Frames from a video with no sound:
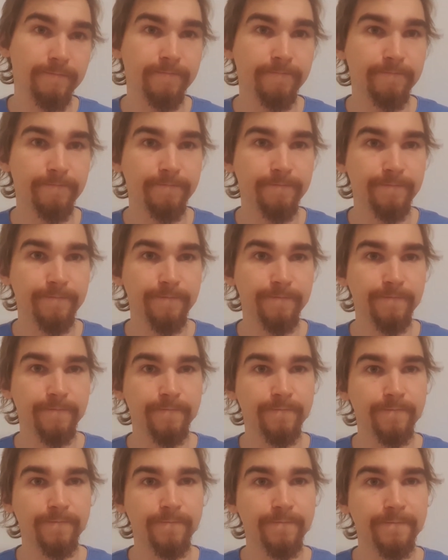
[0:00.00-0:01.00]

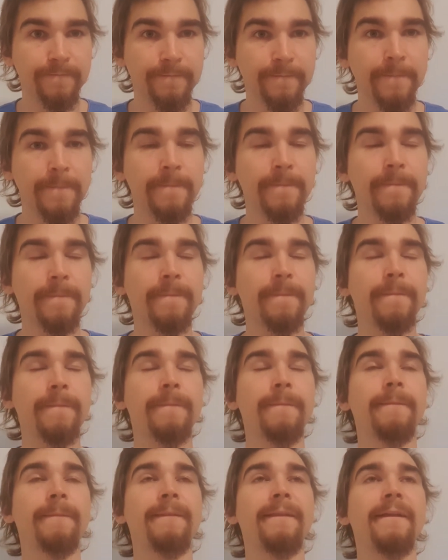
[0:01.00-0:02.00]
Nothing is said.